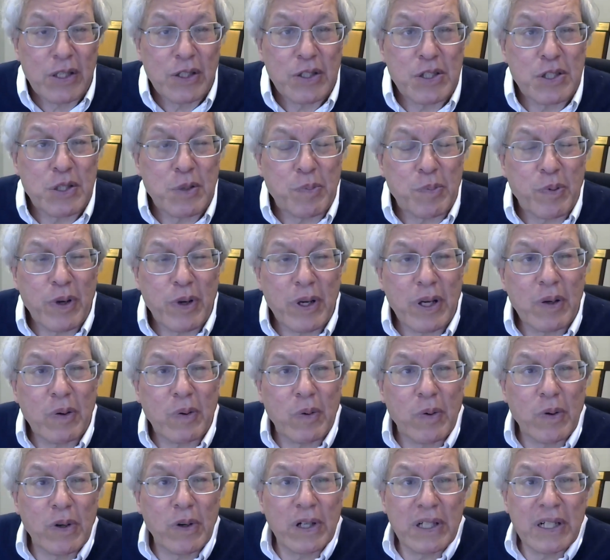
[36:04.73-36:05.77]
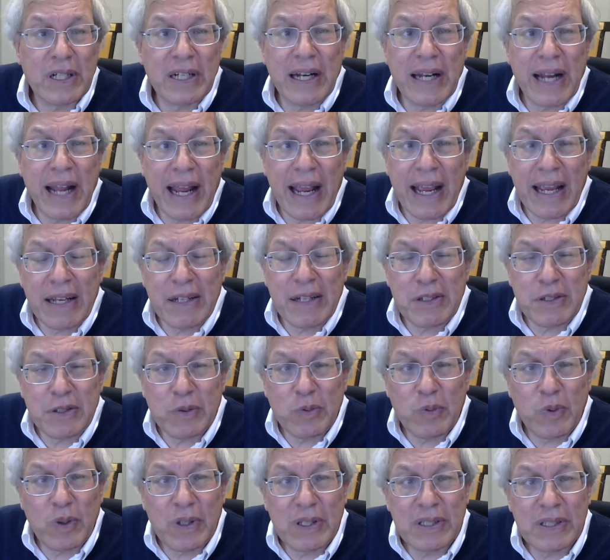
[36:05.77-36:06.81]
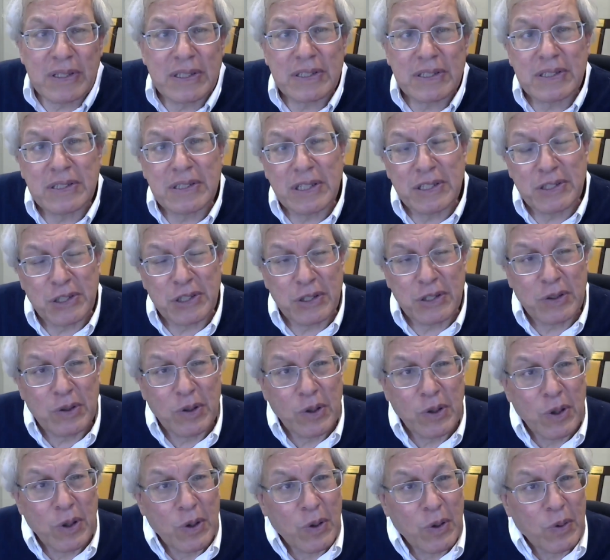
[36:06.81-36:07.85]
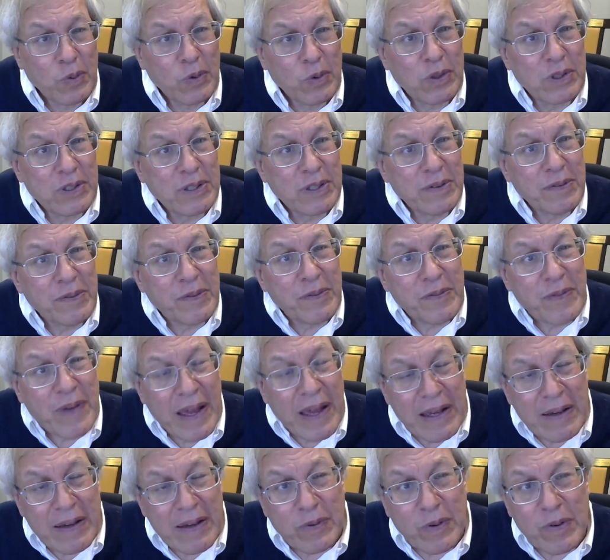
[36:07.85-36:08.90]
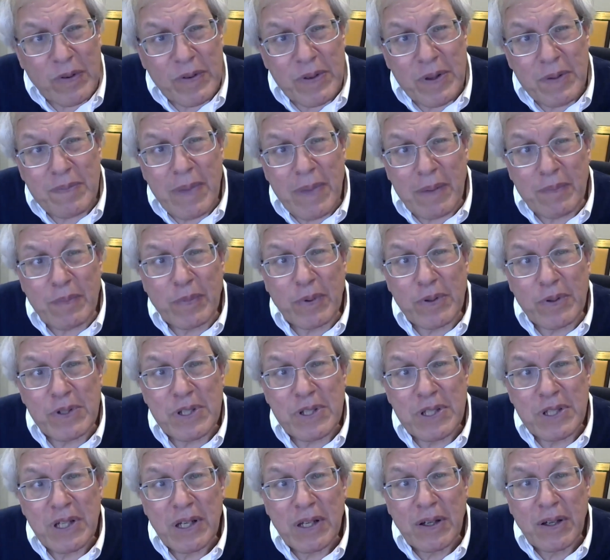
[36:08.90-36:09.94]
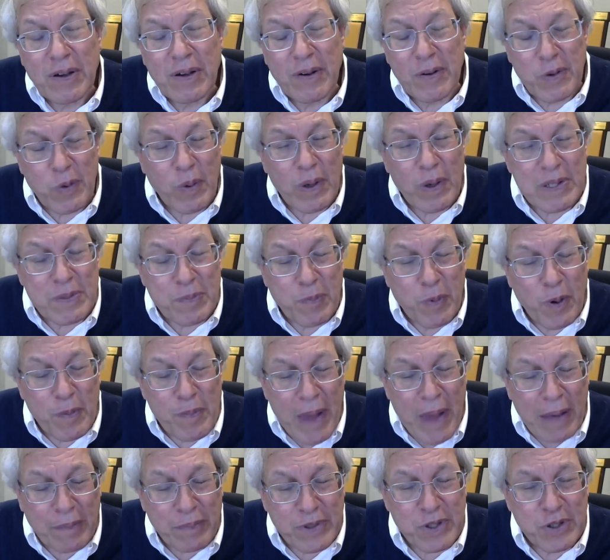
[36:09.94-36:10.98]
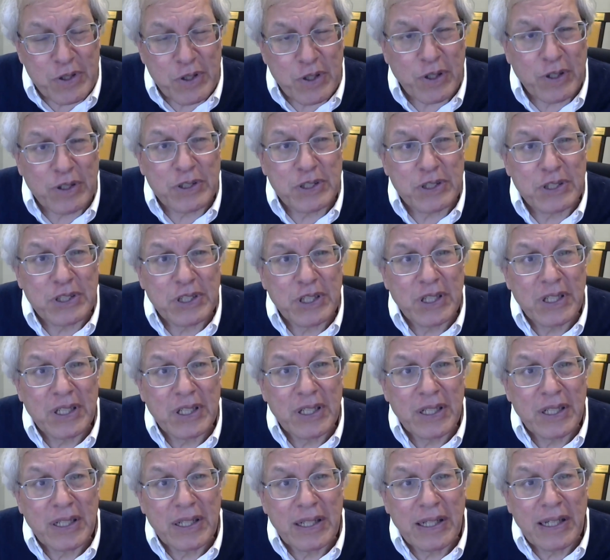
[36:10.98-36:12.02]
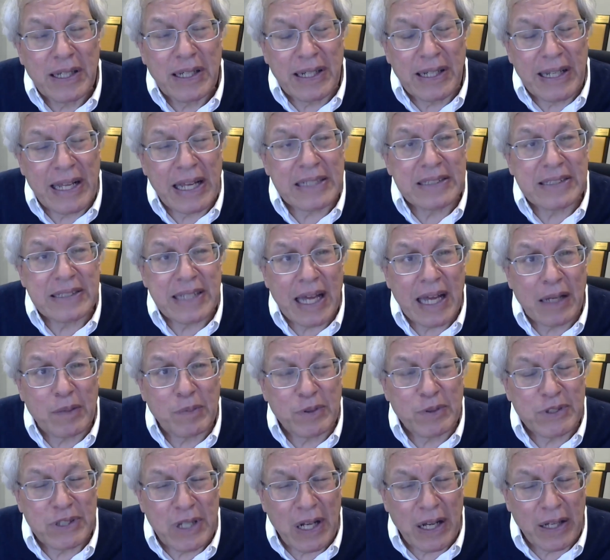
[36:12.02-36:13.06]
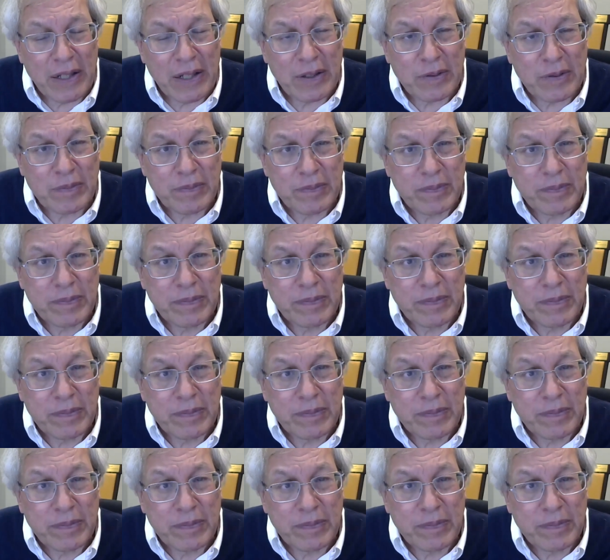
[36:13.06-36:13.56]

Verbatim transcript: The Supreme Court, in an eight to one decision, ruled in favor of the members of the Westboro Baptist Church and against Albert Snyder.